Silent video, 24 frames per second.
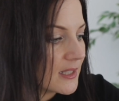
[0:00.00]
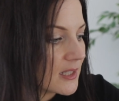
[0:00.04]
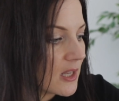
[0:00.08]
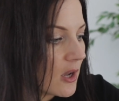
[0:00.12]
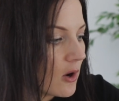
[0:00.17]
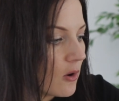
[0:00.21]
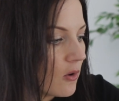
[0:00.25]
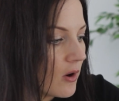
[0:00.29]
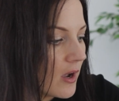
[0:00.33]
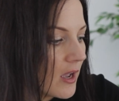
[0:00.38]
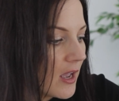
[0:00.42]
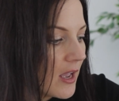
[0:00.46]

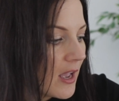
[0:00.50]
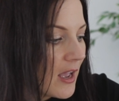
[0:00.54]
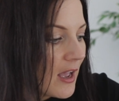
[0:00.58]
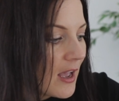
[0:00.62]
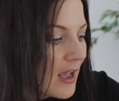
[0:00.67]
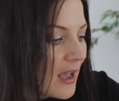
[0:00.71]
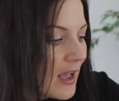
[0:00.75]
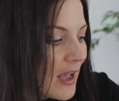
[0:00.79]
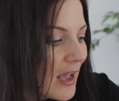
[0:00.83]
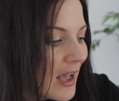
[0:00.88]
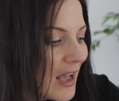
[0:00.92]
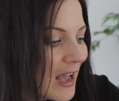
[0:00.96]
So
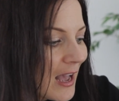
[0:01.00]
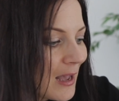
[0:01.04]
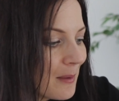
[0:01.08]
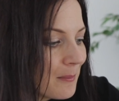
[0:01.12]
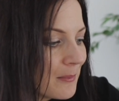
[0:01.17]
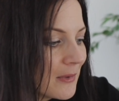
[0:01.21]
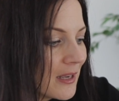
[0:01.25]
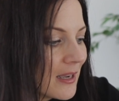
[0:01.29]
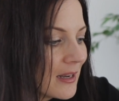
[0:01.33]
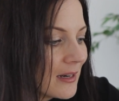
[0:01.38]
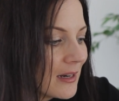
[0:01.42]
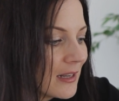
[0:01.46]

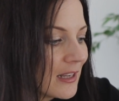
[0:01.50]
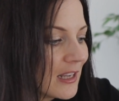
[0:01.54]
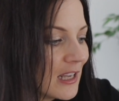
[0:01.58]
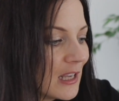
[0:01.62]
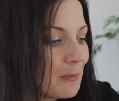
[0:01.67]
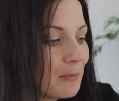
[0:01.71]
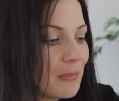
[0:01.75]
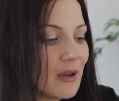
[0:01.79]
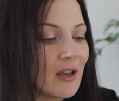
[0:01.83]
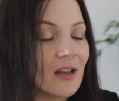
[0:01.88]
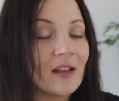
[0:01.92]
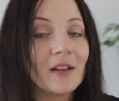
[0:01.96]
I'm gonna
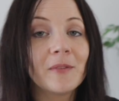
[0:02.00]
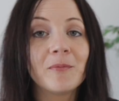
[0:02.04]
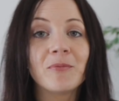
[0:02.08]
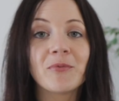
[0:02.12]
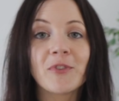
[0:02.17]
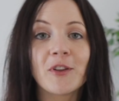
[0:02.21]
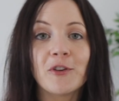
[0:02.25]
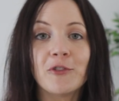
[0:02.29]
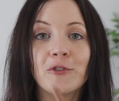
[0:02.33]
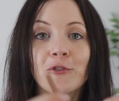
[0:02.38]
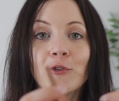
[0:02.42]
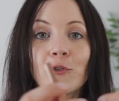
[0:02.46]
keep
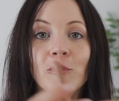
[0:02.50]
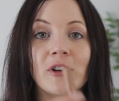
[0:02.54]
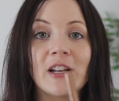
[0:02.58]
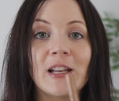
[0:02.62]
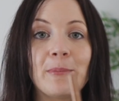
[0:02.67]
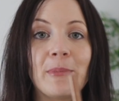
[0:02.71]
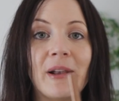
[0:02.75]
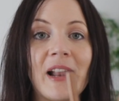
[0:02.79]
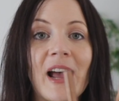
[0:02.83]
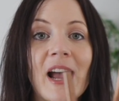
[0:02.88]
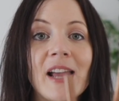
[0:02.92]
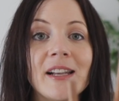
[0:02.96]
4
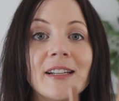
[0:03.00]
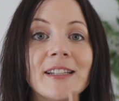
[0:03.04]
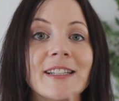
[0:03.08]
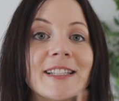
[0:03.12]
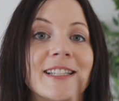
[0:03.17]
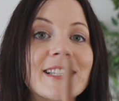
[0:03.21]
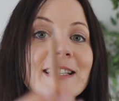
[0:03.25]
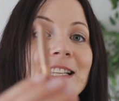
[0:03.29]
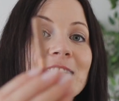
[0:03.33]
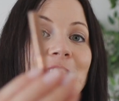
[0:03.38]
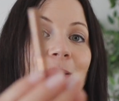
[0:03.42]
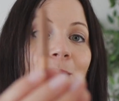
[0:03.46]
lip liners.
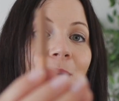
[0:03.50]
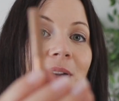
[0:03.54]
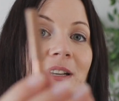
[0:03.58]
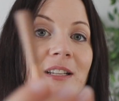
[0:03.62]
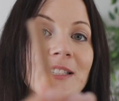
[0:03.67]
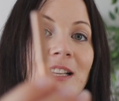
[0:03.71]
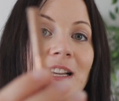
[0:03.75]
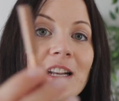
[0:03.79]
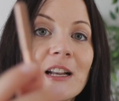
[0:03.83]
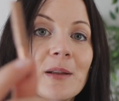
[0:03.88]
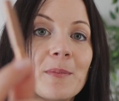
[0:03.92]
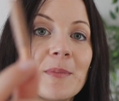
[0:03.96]
This one
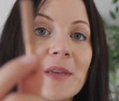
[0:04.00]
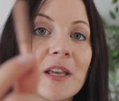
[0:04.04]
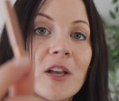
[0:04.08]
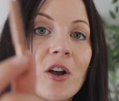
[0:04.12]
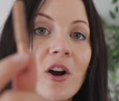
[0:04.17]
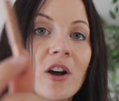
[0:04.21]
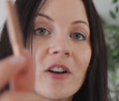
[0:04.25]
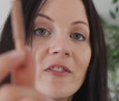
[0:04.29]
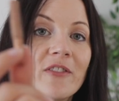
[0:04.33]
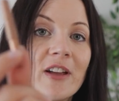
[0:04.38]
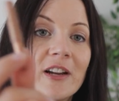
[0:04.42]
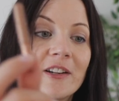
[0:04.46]
is gonna be
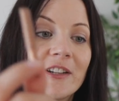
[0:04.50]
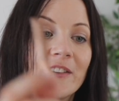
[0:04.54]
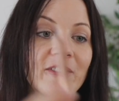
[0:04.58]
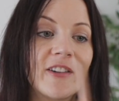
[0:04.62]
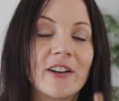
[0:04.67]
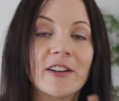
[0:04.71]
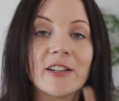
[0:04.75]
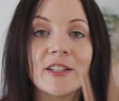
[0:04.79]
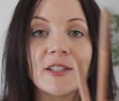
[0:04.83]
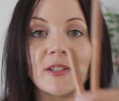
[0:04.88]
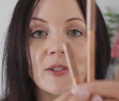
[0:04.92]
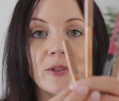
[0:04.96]
gone
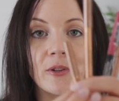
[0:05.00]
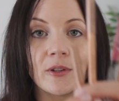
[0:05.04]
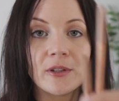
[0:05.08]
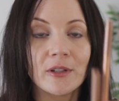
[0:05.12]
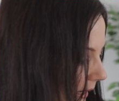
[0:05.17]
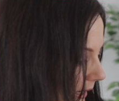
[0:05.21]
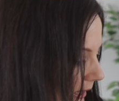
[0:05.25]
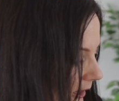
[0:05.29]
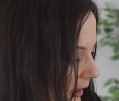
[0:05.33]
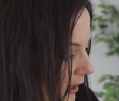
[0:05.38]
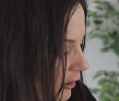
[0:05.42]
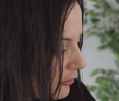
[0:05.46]
very soon.
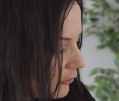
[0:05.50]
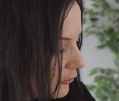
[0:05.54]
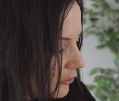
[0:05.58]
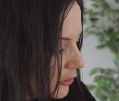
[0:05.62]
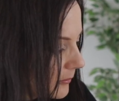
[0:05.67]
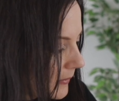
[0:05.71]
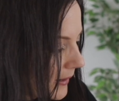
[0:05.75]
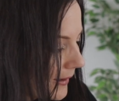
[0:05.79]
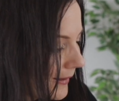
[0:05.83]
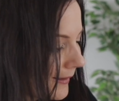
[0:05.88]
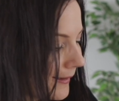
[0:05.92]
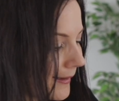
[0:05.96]
And now for
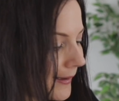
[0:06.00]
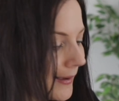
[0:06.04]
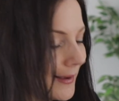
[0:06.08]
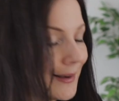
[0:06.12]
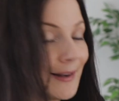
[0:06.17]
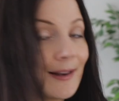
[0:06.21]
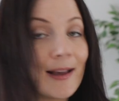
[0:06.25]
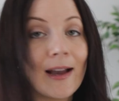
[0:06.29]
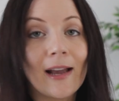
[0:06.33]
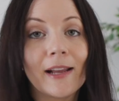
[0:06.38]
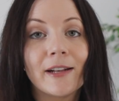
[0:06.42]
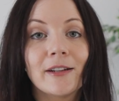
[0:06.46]
my
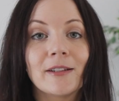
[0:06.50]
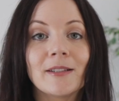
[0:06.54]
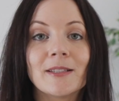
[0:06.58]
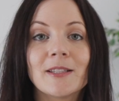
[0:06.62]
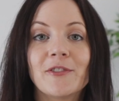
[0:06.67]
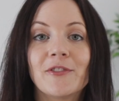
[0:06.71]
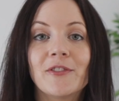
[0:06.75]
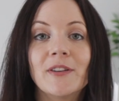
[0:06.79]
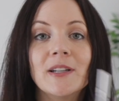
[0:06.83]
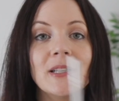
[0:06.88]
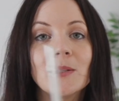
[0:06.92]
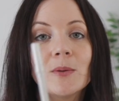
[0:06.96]
eyeliners,
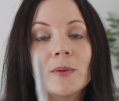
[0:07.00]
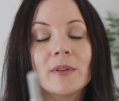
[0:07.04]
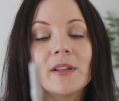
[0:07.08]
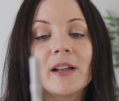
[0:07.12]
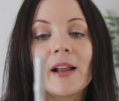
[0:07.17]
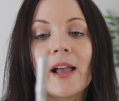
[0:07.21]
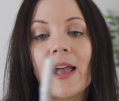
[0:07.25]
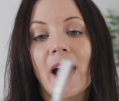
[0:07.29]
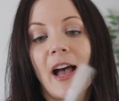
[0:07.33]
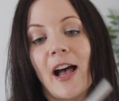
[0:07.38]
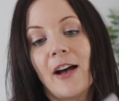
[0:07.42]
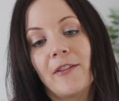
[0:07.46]
the first one that
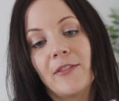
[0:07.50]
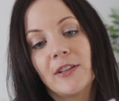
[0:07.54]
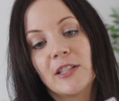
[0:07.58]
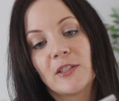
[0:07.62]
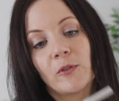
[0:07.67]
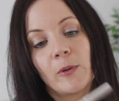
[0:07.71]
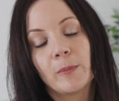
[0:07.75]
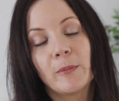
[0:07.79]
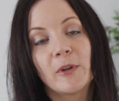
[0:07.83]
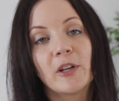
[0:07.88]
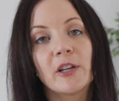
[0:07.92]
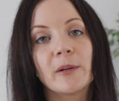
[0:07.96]
I have is
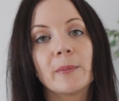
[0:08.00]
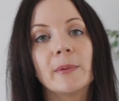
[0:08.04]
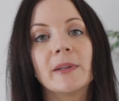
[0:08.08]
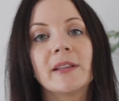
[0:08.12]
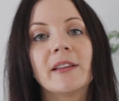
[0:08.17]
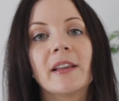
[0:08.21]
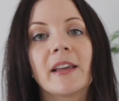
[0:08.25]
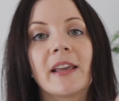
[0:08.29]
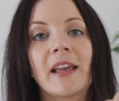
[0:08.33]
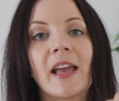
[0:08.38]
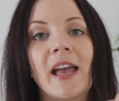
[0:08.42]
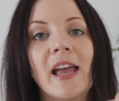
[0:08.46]
from Urban
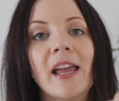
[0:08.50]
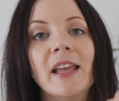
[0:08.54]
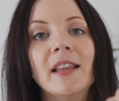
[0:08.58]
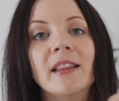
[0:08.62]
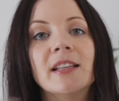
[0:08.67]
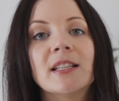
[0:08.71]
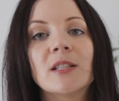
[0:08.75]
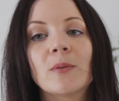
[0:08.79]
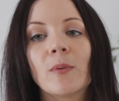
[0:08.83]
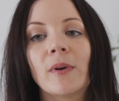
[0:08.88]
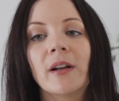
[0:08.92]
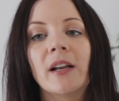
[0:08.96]
Decay.
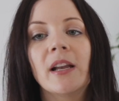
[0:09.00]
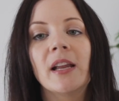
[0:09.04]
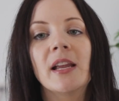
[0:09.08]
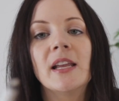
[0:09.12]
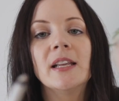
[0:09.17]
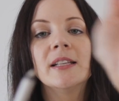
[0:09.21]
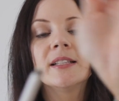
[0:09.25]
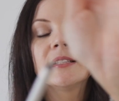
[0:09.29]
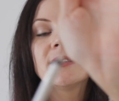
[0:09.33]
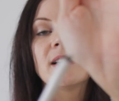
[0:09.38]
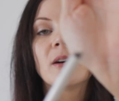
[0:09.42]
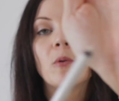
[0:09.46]
This one
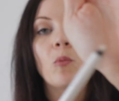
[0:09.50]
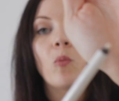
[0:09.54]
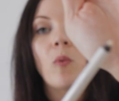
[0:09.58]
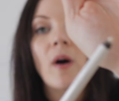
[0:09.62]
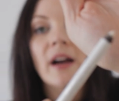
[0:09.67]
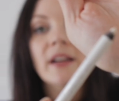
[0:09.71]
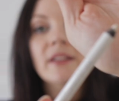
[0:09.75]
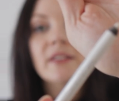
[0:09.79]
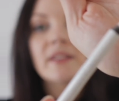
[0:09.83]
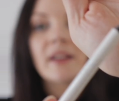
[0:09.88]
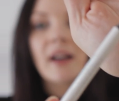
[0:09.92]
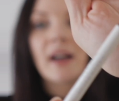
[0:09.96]
is a
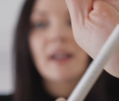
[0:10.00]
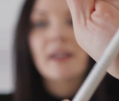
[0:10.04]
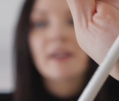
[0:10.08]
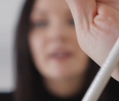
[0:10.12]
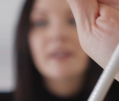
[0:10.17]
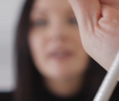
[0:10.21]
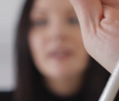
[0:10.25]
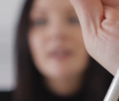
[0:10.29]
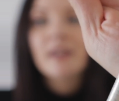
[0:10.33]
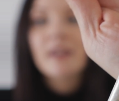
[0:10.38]
white color,